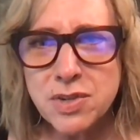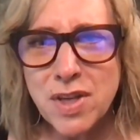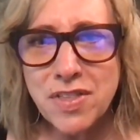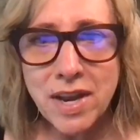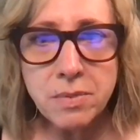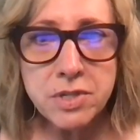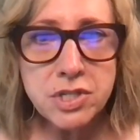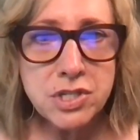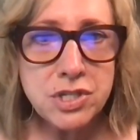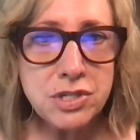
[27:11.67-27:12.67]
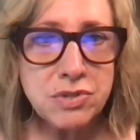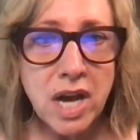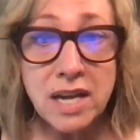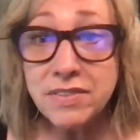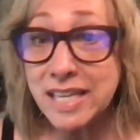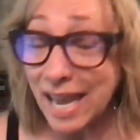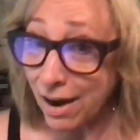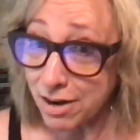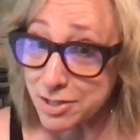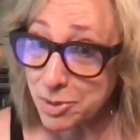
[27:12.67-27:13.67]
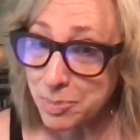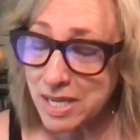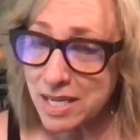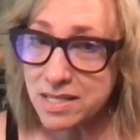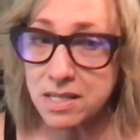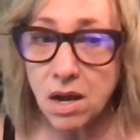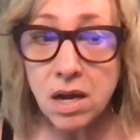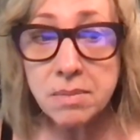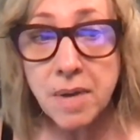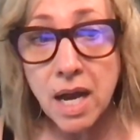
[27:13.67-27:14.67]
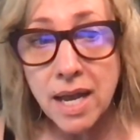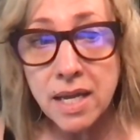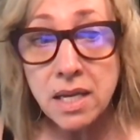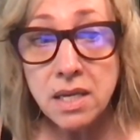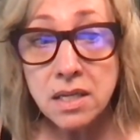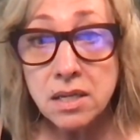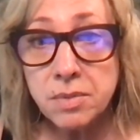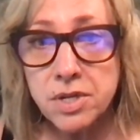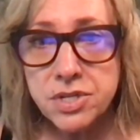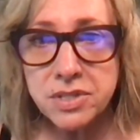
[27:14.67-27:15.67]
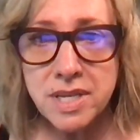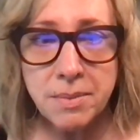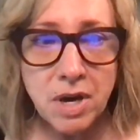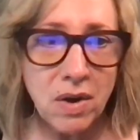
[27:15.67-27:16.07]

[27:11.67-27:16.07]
So I thought I would just do kind of a character piece on my commercial demo.